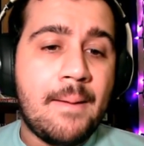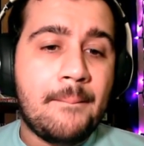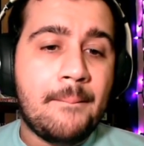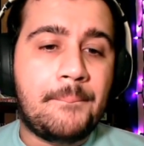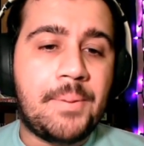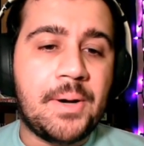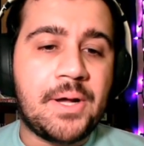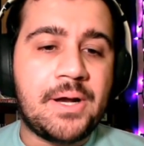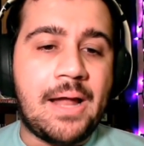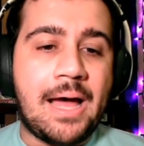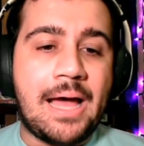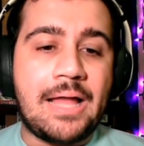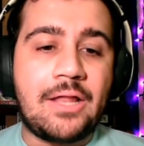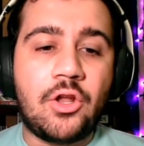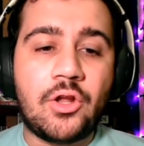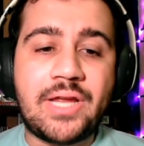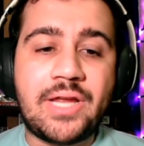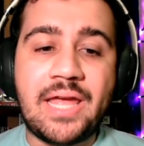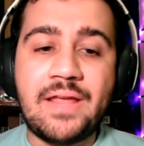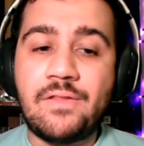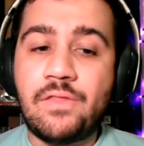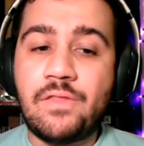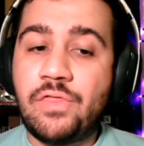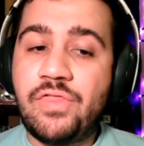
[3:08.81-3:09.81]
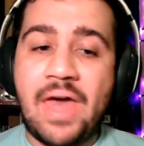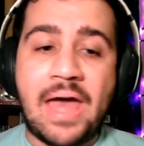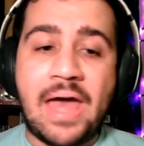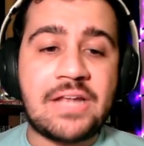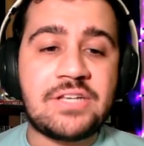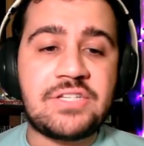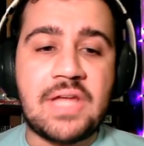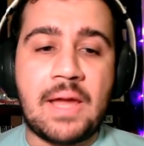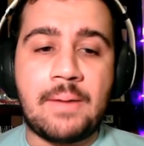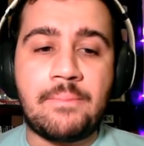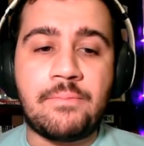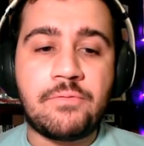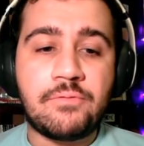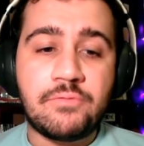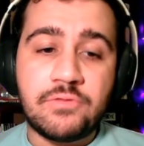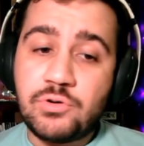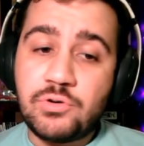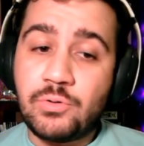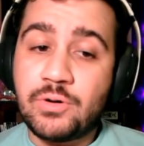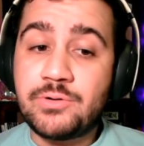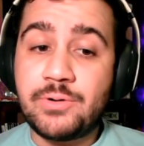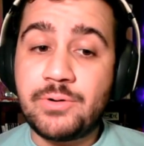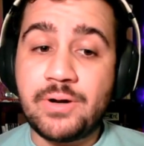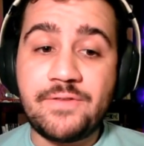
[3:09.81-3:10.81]
But I look at that depth from the
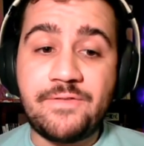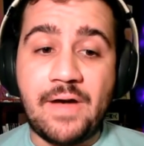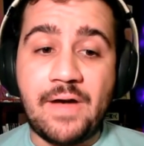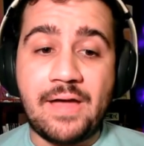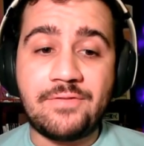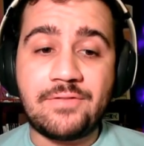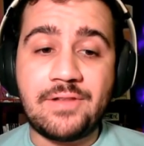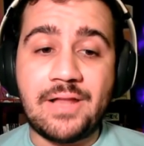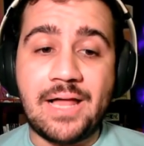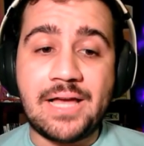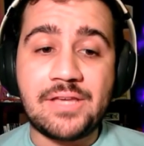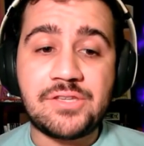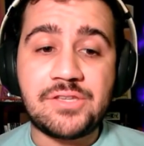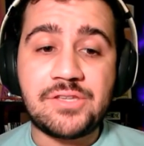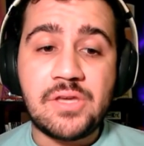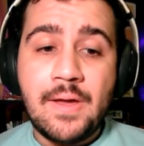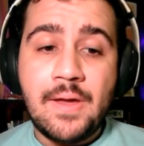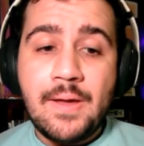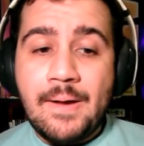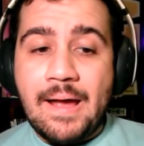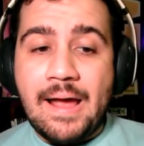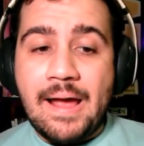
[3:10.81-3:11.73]
2025 class,